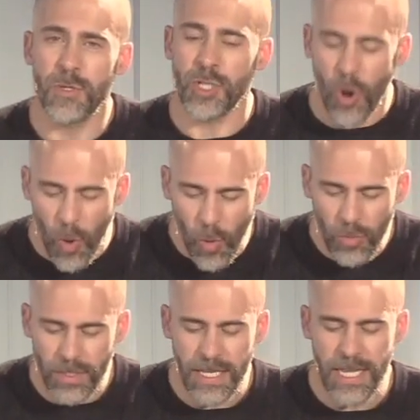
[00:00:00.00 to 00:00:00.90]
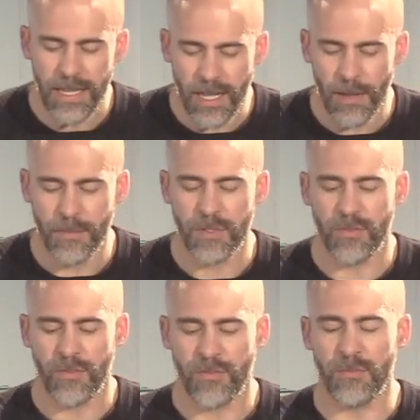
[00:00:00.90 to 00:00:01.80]
which only comes
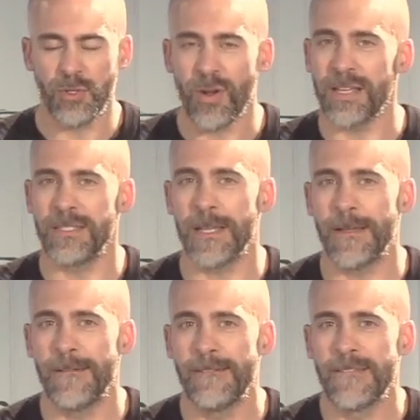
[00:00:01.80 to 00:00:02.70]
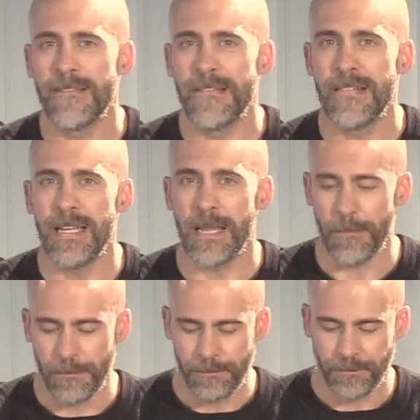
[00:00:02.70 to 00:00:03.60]
from trusting in him.